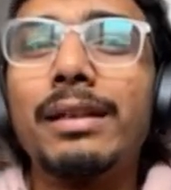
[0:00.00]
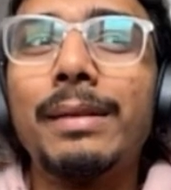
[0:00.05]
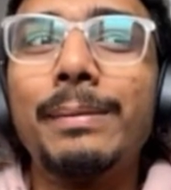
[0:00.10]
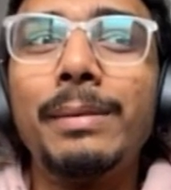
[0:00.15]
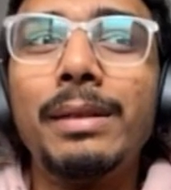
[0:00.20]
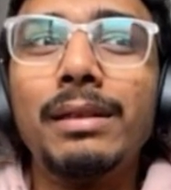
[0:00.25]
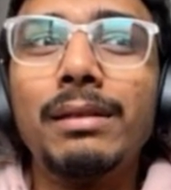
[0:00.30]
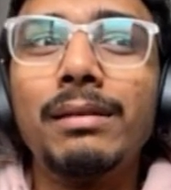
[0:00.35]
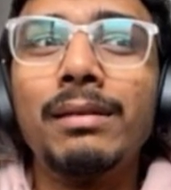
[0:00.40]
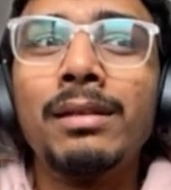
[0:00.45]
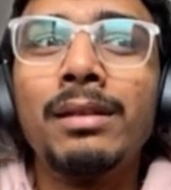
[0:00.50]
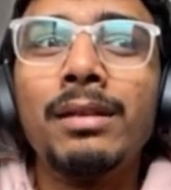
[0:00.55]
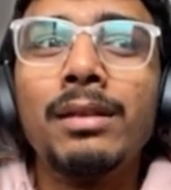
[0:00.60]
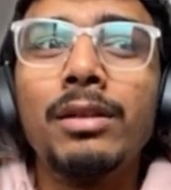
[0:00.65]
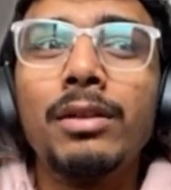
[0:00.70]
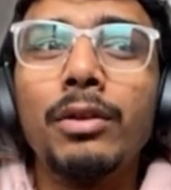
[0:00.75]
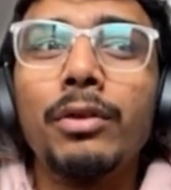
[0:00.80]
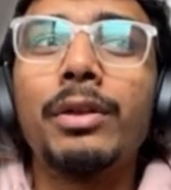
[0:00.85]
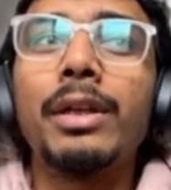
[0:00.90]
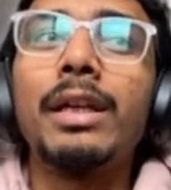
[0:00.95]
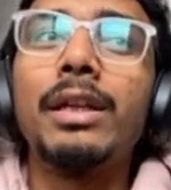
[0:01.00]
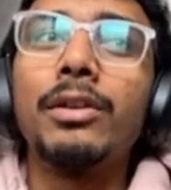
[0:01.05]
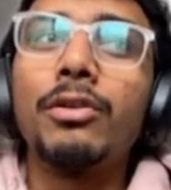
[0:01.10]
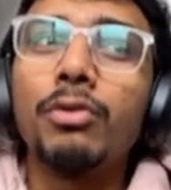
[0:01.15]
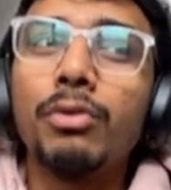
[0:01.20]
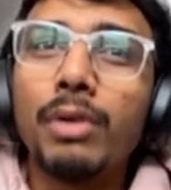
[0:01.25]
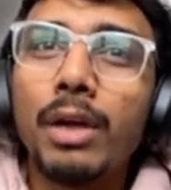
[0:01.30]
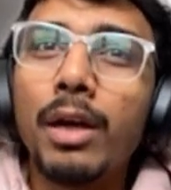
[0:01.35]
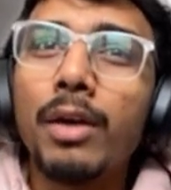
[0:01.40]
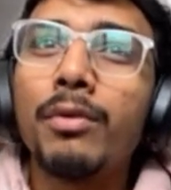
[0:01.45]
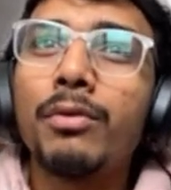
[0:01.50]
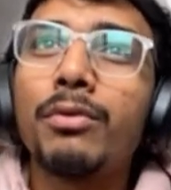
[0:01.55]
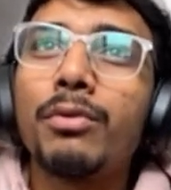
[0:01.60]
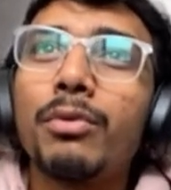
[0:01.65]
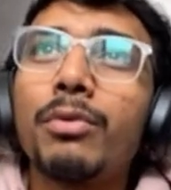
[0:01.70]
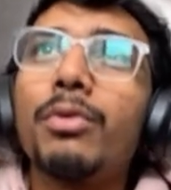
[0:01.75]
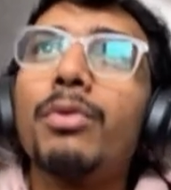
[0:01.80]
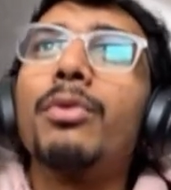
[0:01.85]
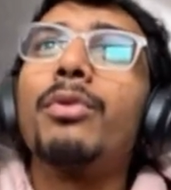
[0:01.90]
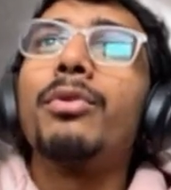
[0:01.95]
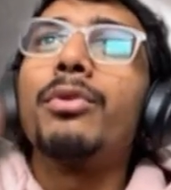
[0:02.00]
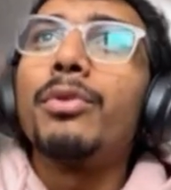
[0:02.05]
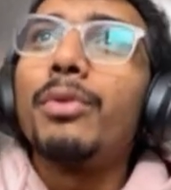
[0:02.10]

I mean, okay, you have to go.